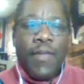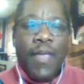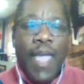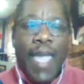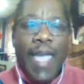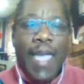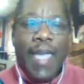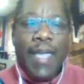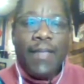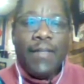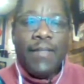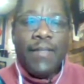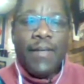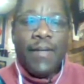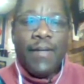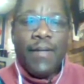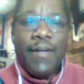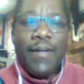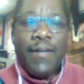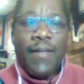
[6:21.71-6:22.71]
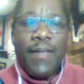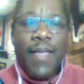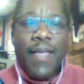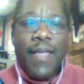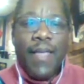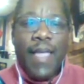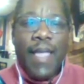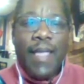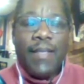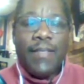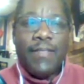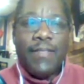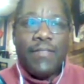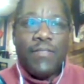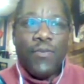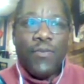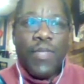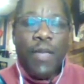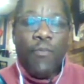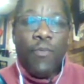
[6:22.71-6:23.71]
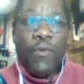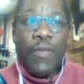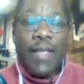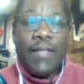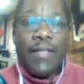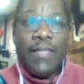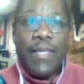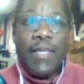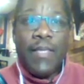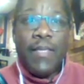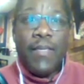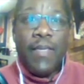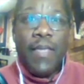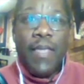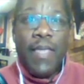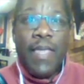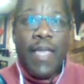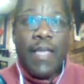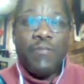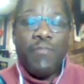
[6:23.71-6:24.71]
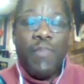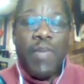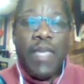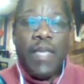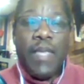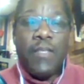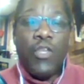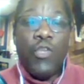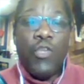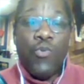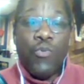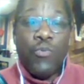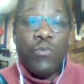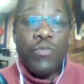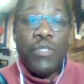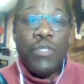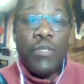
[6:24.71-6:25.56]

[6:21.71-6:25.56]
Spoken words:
And so they were like the ESPN News